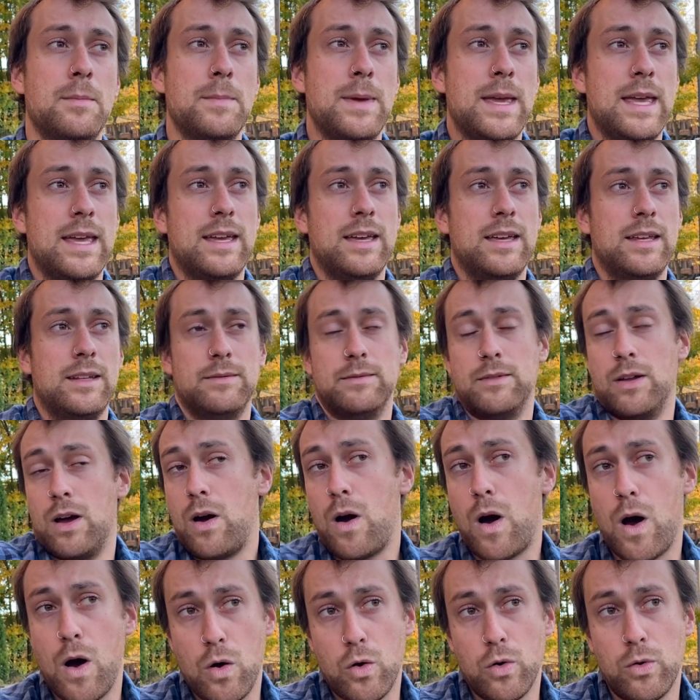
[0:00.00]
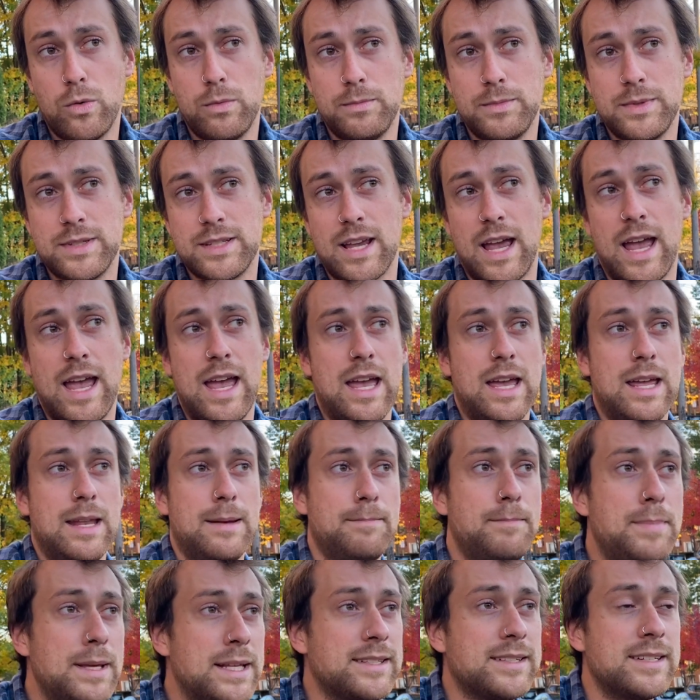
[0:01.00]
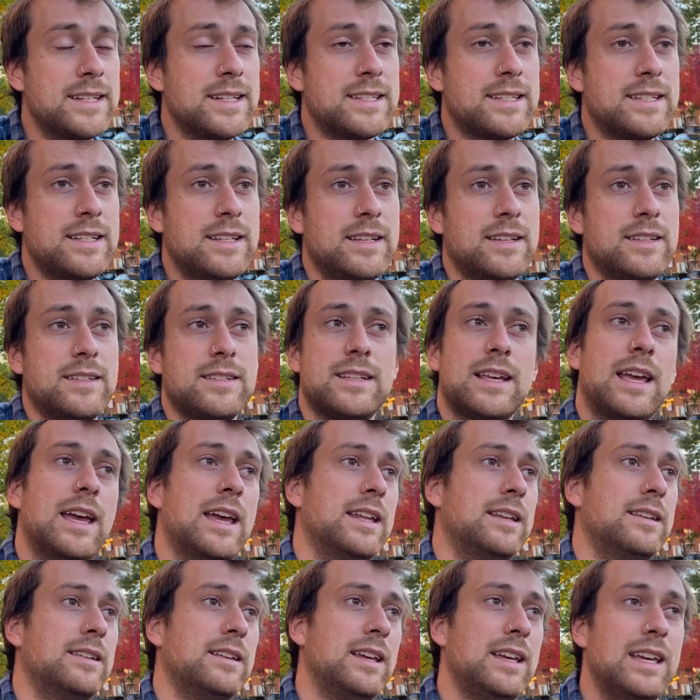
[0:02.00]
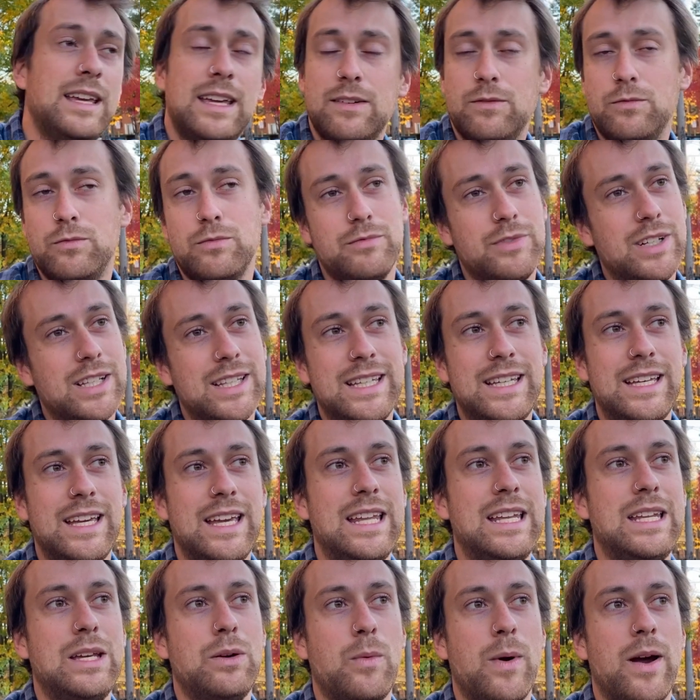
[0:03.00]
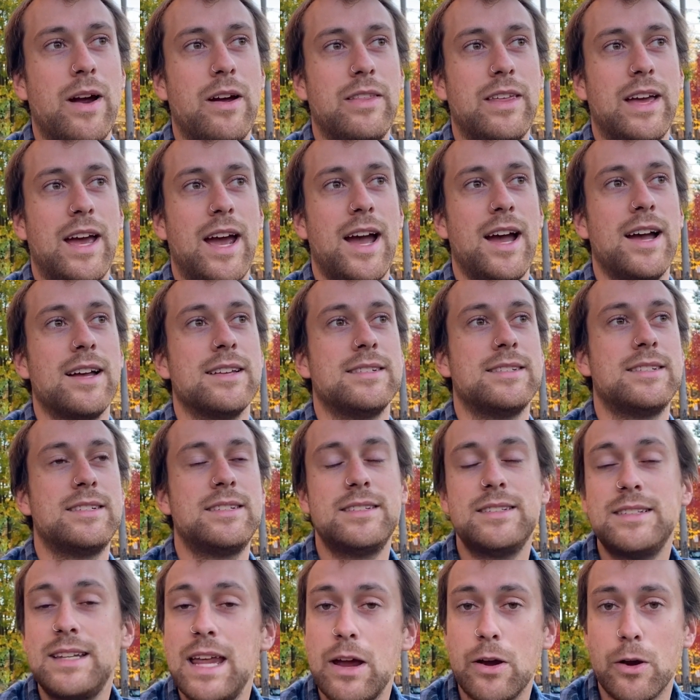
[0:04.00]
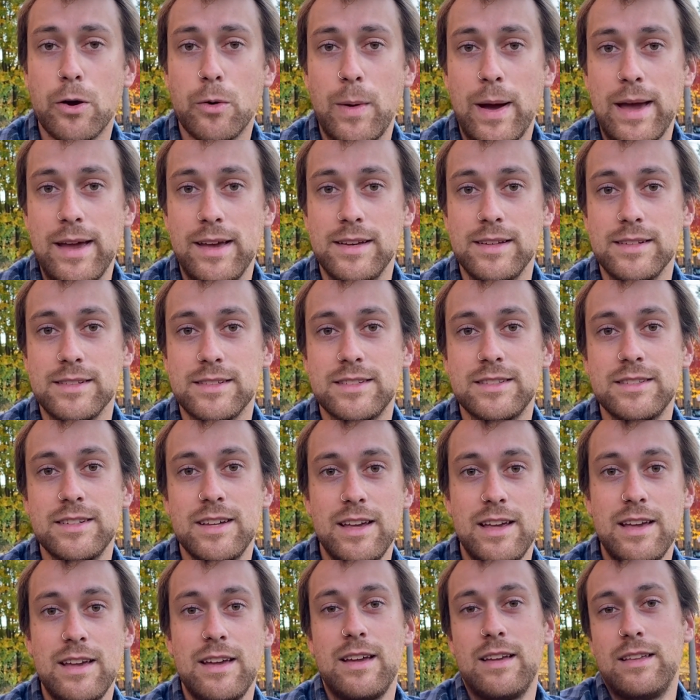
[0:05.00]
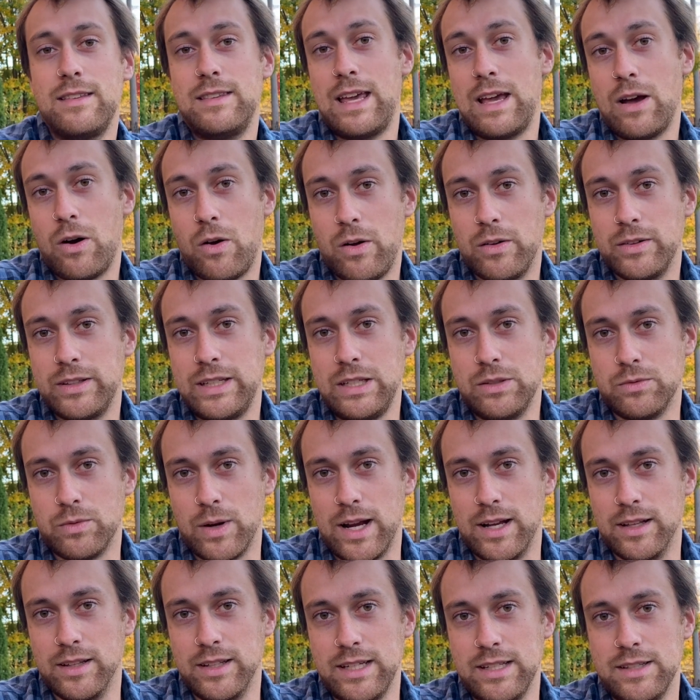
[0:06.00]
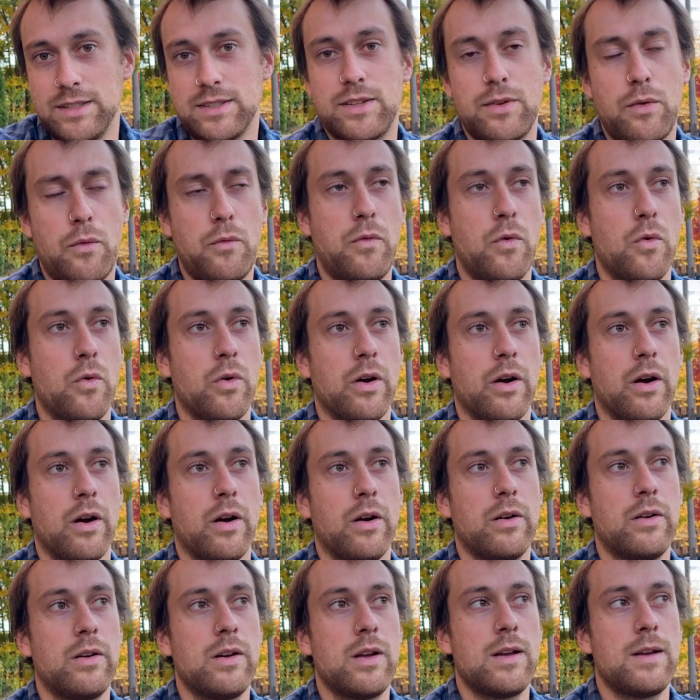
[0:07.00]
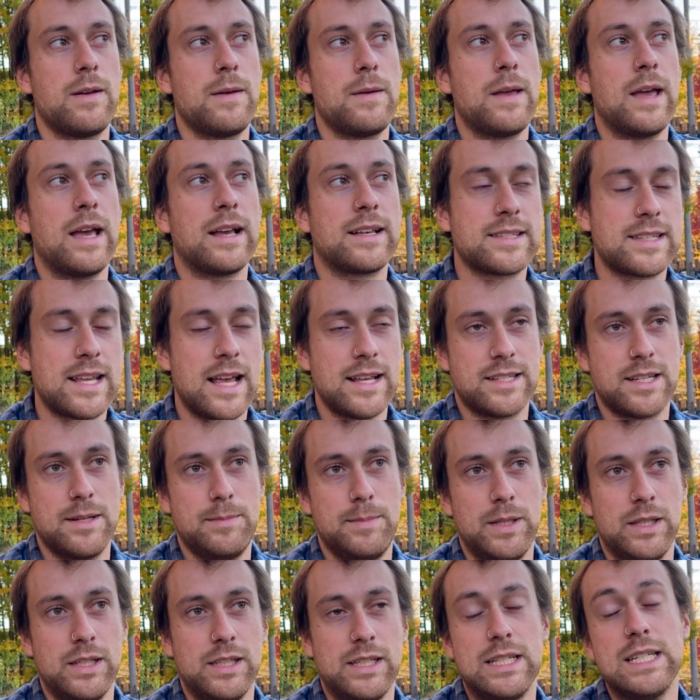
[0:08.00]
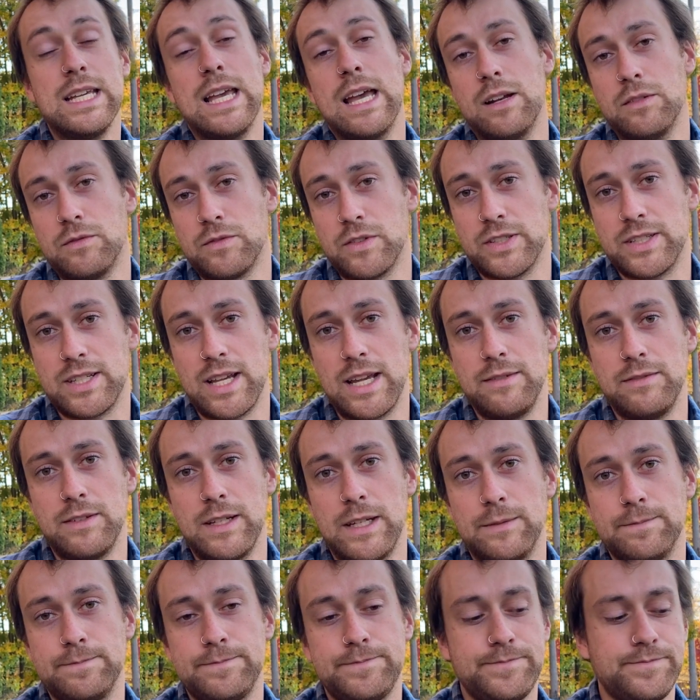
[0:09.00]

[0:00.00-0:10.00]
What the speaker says: in homes and businesses and really anywhere that has stairways. They all need railings for accessibility and for safety.